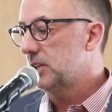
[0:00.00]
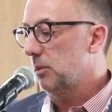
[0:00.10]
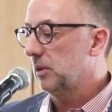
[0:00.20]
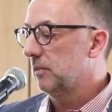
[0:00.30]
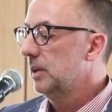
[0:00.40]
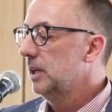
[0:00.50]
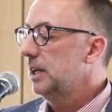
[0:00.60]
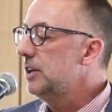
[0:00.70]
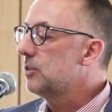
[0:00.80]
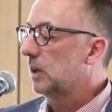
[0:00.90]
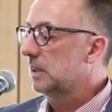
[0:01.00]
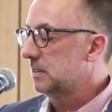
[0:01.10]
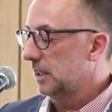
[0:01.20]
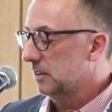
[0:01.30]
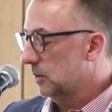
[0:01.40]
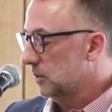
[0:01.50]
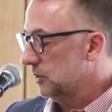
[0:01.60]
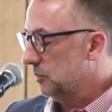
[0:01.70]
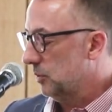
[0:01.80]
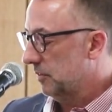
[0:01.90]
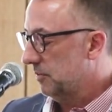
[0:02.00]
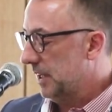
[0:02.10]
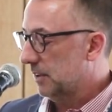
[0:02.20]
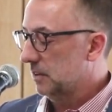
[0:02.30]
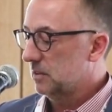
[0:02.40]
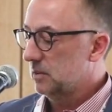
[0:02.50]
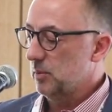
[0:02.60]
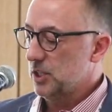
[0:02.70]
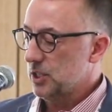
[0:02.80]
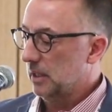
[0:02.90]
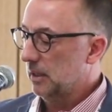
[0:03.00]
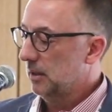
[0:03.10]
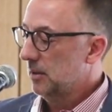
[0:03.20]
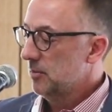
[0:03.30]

And I have a couple of interesting social support factors to mention.